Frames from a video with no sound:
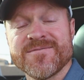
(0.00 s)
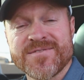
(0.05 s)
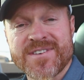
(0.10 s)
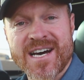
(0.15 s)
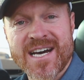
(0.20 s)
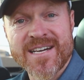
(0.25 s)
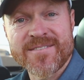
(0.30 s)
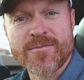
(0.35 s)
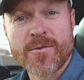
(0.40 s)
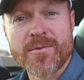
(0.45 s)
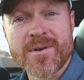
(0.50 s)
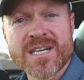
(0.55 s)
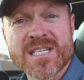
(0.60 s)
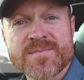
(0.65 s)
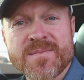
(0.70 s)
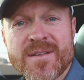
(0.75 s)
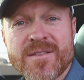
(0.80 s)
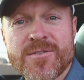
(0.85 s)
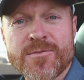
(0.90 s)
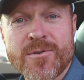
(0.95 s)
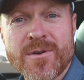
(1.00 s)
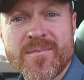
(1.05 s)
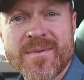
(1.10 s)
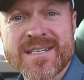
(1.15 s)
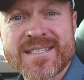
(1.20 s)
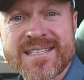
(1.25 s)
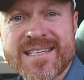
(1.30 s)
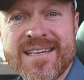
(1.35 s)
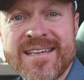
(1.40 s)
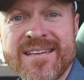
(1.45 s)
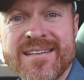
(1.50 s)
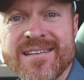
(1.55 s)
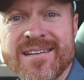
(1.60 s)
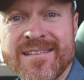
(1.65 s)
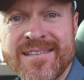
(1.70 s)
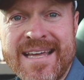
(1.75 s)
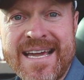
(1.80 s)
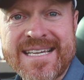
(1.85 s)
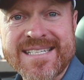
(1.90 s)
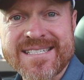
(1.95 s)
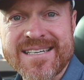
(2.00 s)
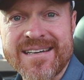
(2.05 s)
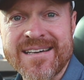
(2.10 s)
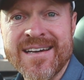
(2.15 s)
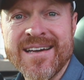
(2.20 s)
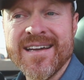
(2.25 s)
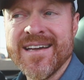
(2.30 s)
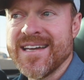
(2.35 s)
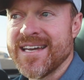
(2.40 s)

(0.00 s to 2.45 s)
5 where we're going to spend 3 months in Alaska.